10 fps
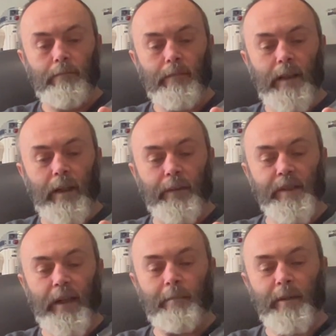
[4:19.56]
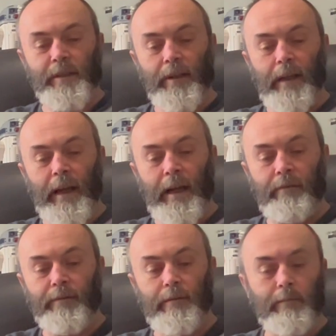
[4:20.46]
other sabers that I have,
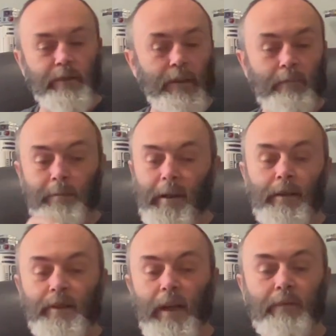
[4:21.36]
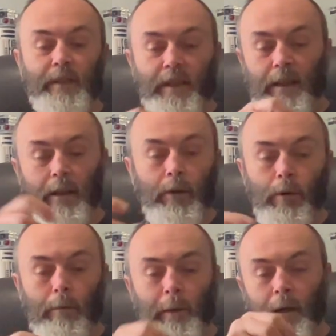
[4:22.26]
simply because you have to take the
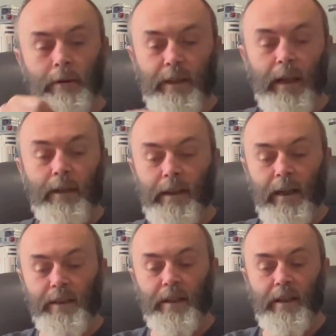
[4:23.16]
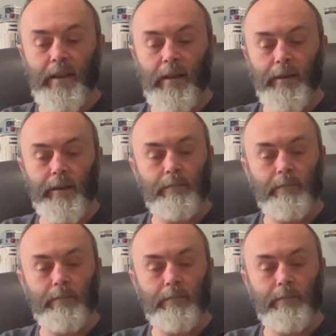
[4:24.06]
core apart to get at the SD card.